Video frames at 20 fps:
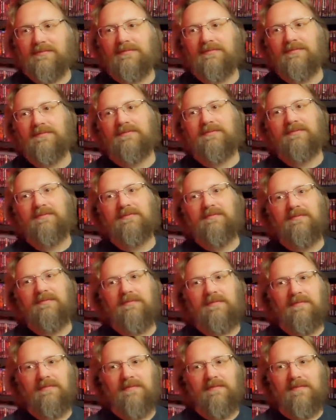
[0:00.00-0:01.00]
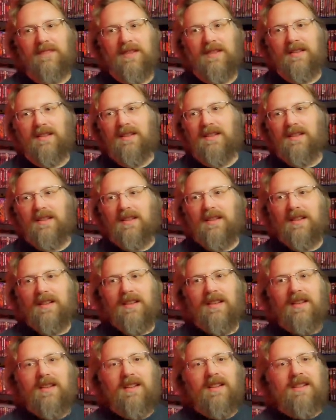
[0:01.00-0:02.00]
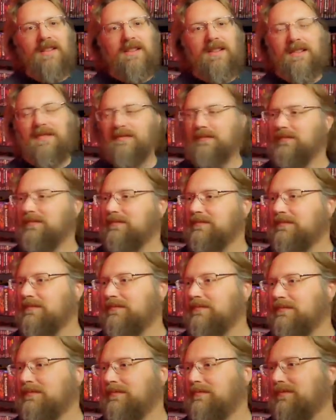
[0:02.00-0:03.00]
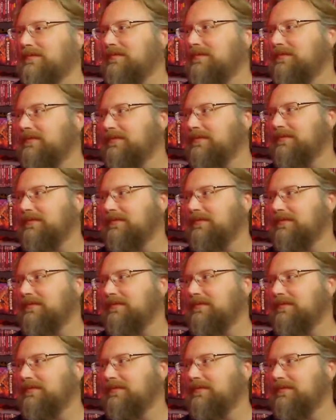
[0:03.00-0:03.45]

This person isn't speaking.